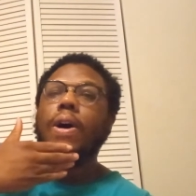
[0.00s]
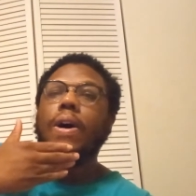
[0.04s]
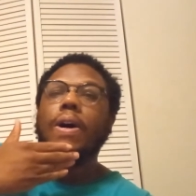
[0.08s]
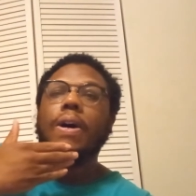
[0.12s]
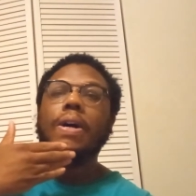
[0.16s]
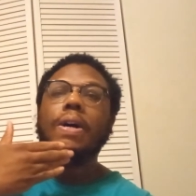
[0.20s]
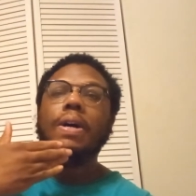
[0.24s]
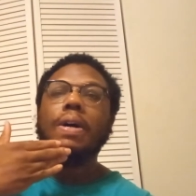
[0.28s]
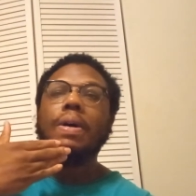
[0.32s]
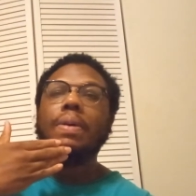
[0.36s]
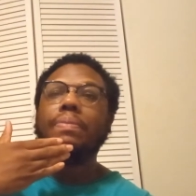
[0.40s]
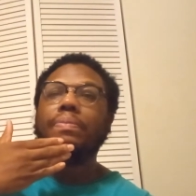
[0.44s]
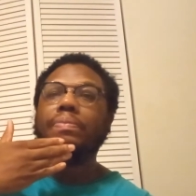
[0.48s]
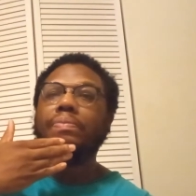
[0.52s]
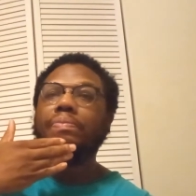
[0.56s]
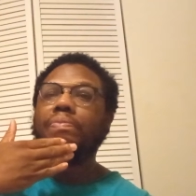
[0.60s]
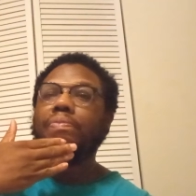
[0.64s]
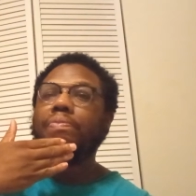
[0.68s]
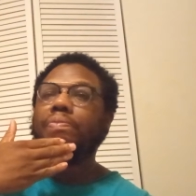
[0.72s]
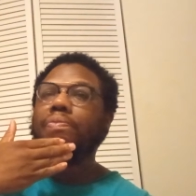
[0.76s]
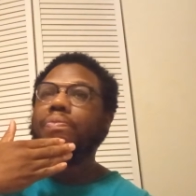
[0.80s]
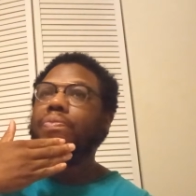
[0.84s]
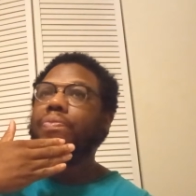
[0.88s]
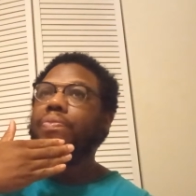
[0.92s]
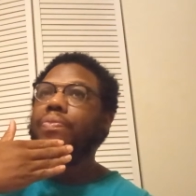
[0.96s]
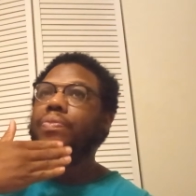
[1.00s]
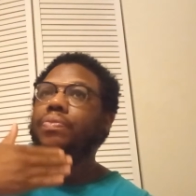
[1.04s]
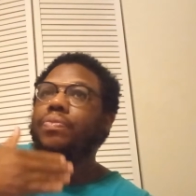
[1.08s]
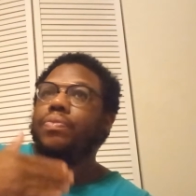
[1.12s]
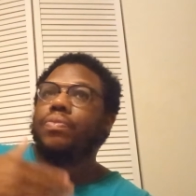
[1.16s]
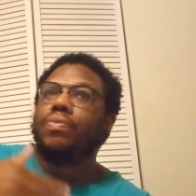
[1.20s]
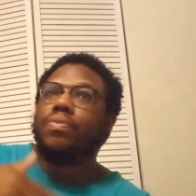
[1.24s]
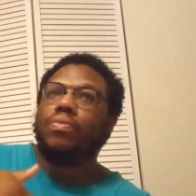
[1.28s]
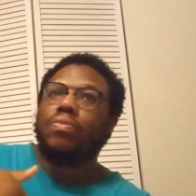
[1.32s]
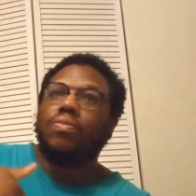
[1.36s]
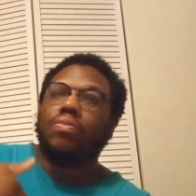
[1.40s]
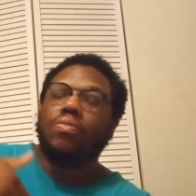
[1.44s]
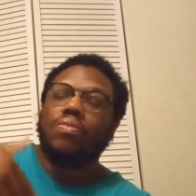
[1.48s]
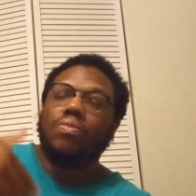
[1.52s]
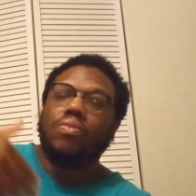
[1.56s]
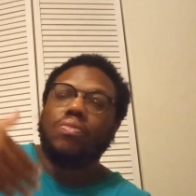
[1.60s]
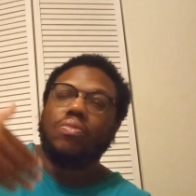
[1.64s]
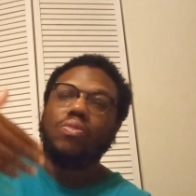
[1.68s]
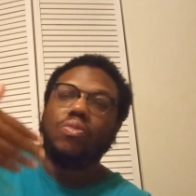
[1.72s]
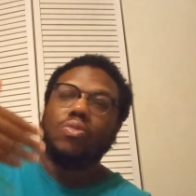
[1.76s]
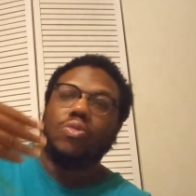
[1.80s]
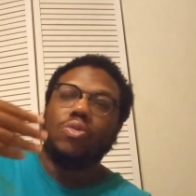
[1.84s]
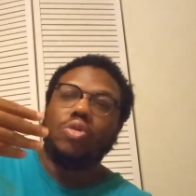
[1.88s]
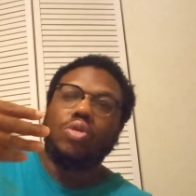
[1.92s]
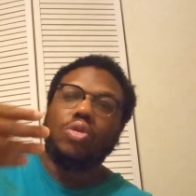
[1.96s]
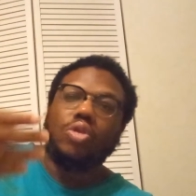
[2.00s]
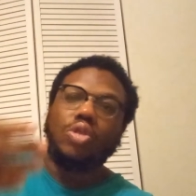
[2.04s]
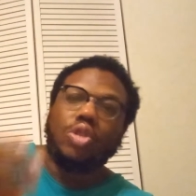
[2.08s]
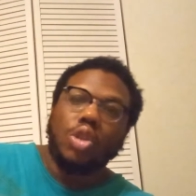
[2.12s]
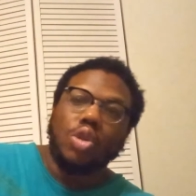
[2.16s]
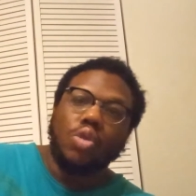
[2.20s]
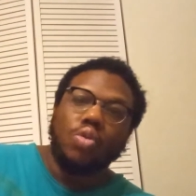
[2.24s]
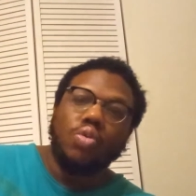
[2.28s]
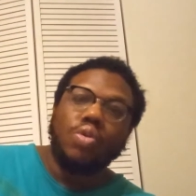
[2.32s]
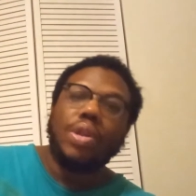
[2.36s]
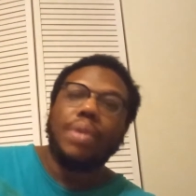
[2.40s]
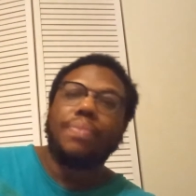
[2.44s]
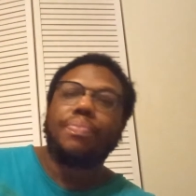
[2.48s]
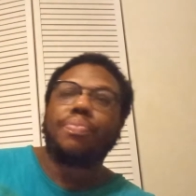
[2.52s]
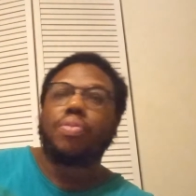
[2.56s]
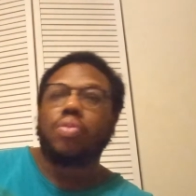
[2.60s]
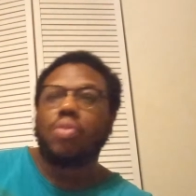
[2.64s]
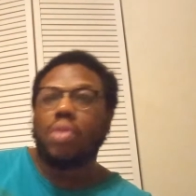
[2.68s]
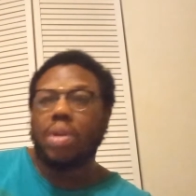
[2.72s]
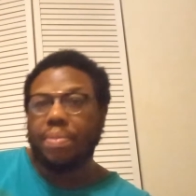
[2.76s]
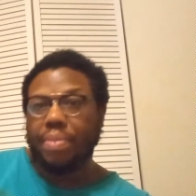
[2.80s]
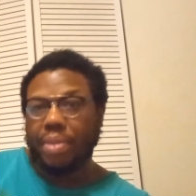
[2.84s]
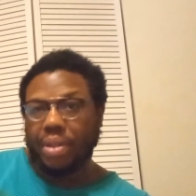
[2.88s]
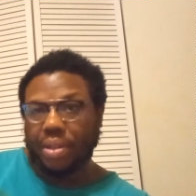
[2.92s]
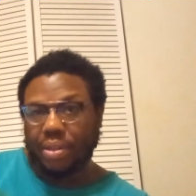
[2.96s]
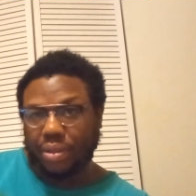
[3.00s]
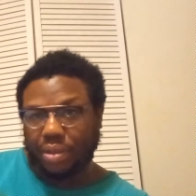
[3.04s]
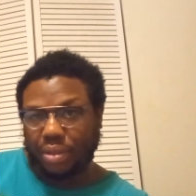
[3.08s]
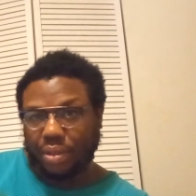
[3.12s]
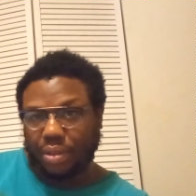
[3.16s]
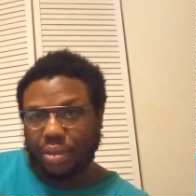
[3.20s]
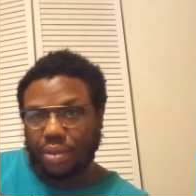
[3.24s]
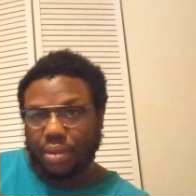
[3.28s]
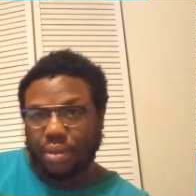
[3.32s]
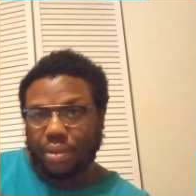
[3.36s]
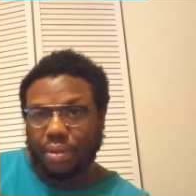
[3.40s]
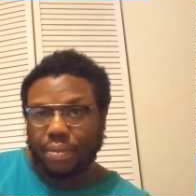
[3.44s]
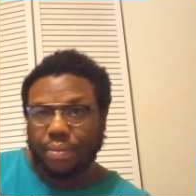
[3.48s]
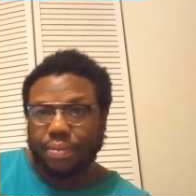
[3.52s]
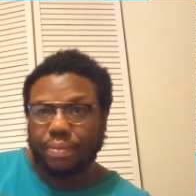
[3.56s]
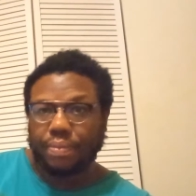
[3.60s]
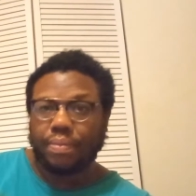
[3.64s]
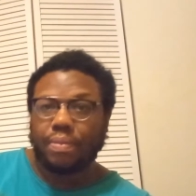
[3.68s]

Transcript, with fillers: Um, to the premise